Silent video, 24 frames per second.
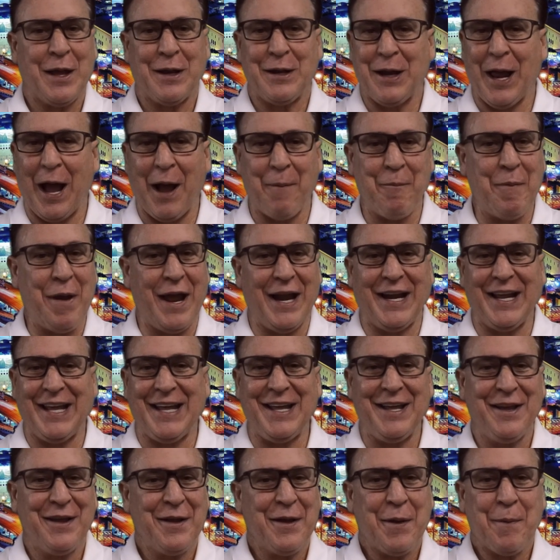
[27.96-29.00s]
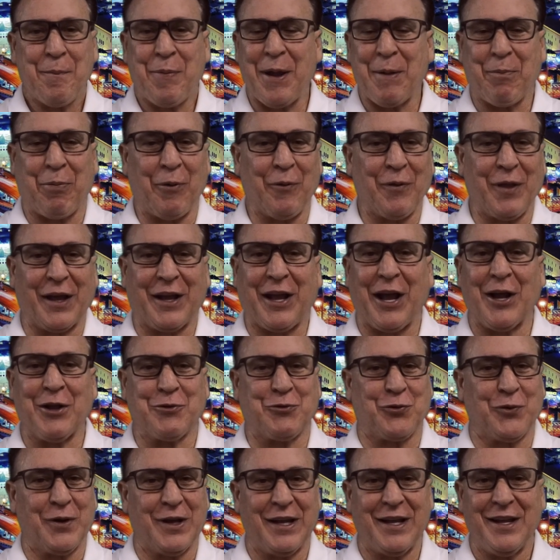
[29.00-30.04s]
not many people in the
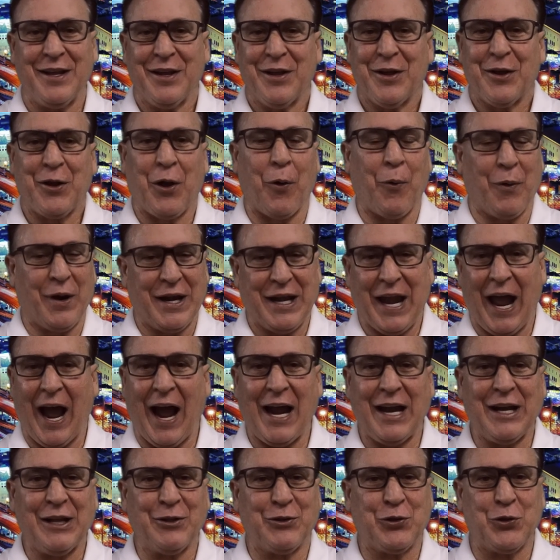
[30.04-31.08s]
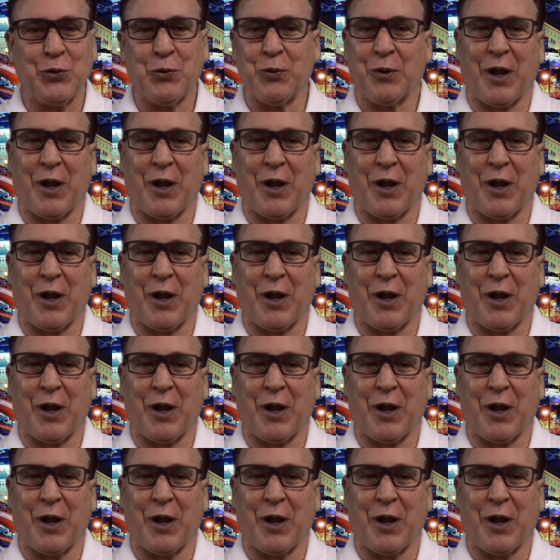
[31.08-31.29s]
country going nine and two.